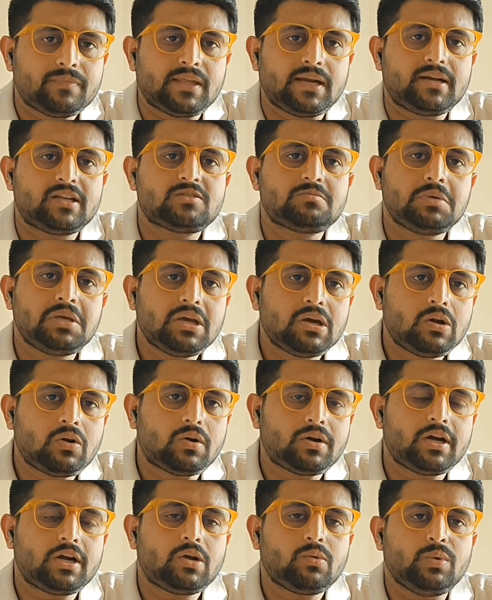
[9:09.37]
that is being
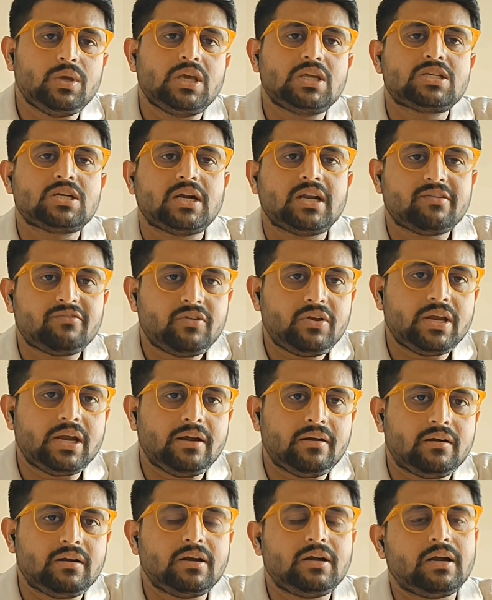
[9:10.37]
allotted to each and
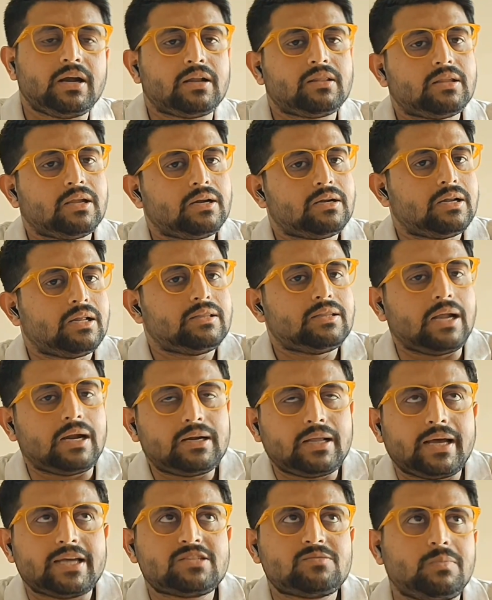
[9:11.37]
every entity
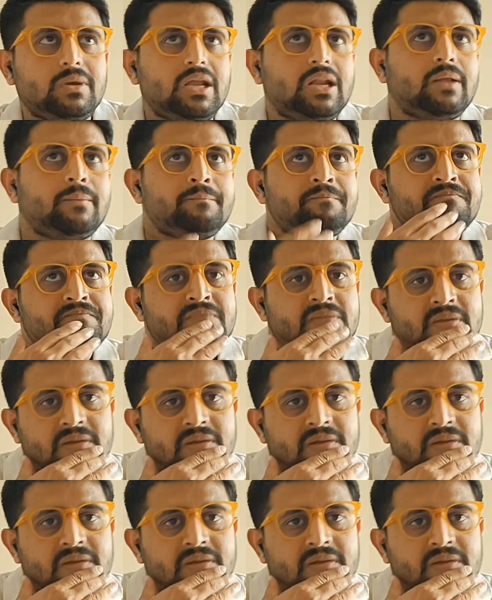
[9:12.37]
that has been.